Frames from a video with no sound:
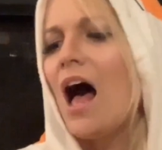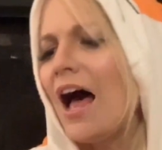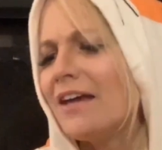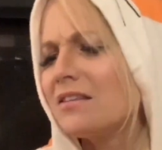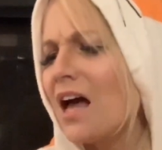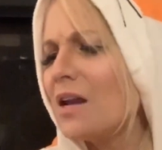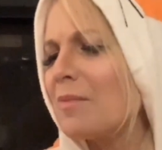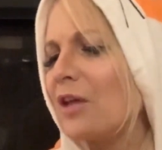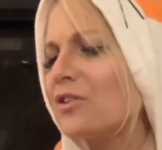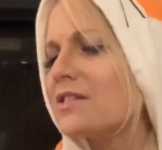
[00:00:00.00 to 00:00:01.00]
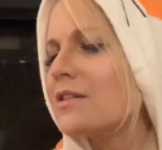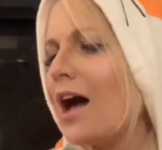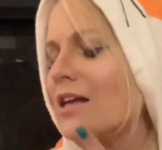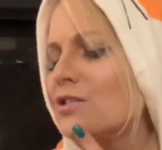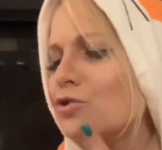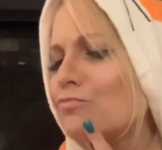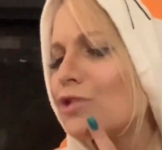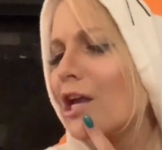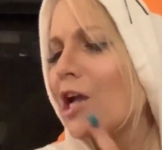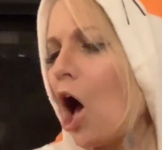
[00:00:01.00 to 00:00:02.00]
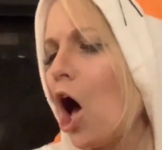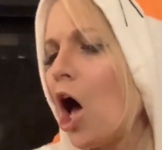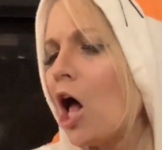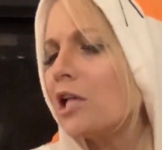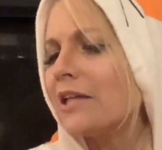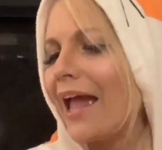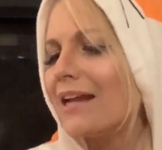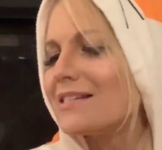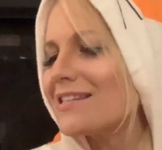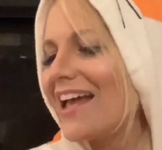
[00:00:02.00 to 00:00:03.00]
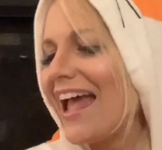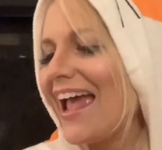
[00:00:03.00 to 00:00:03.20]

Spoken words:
I thought about this costume thing all night